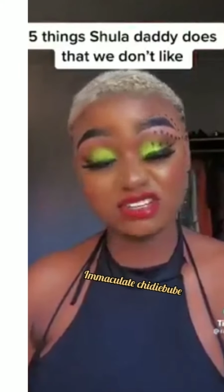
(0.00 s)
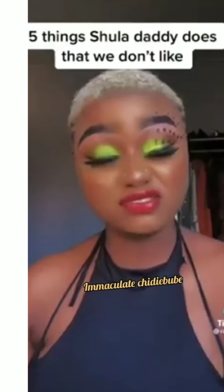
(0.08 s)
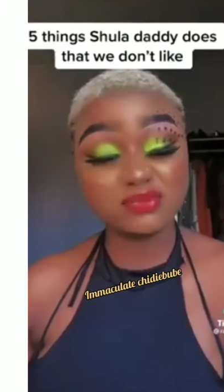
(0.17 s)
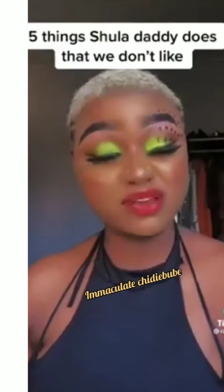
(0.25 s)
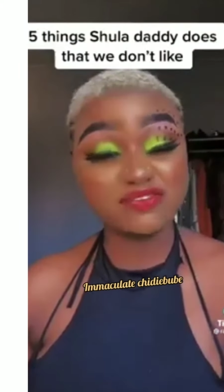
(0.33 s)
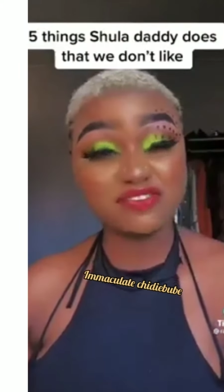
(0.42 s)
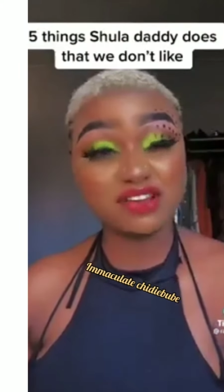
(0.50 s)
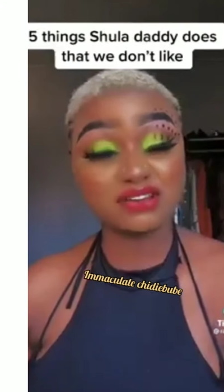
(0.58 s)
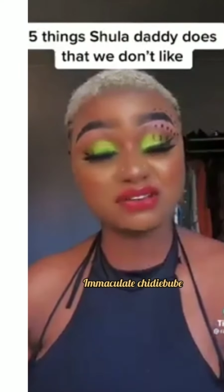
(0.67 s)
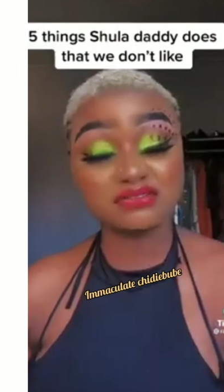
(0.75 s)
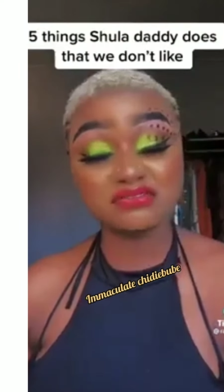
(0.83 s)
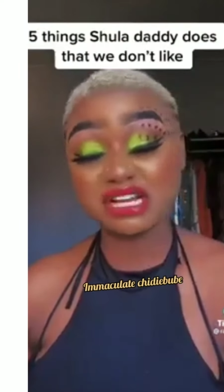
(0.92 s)
Number
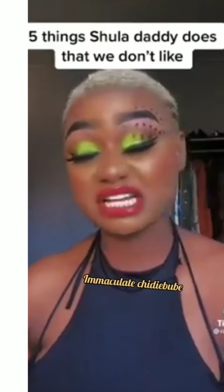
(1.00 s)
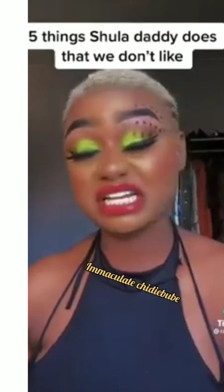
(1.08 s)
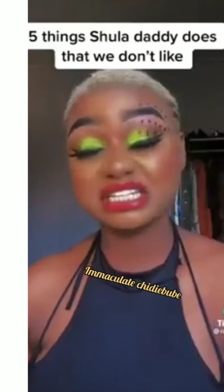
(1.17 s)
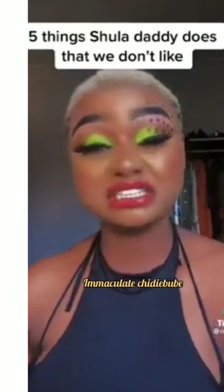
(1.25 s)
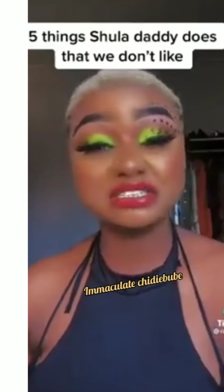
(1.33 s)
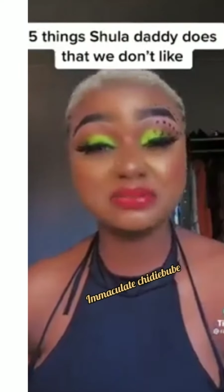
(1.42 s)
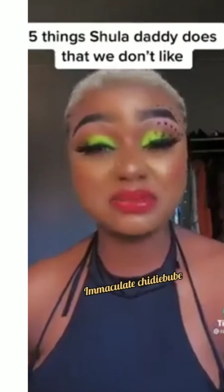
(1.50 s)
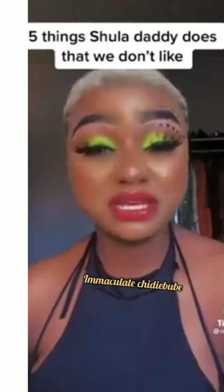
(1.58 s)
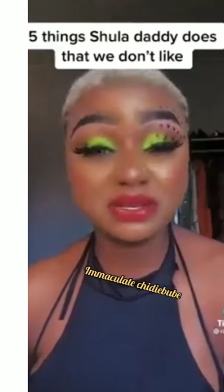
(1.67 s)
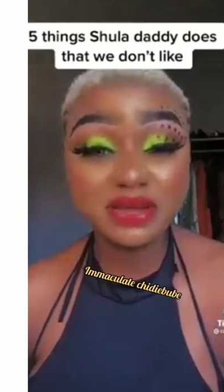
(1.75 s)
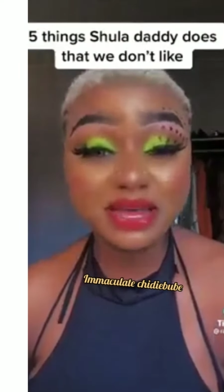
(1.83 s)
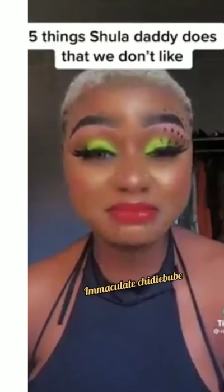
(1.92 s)
four, what can I do to
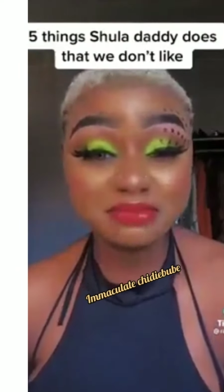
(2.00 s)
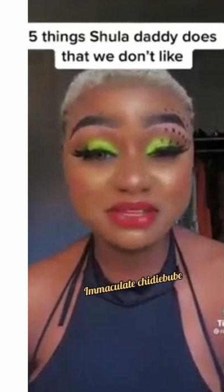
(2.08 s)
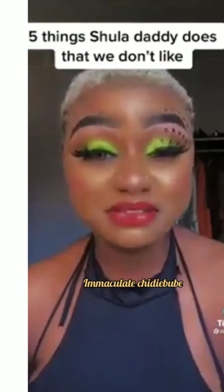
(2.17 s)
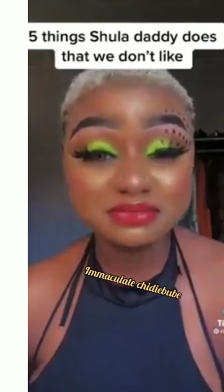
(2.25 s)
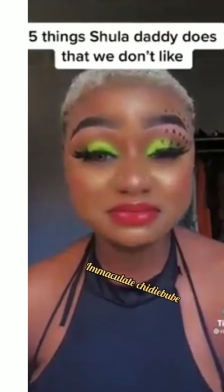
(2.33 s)
make you happy?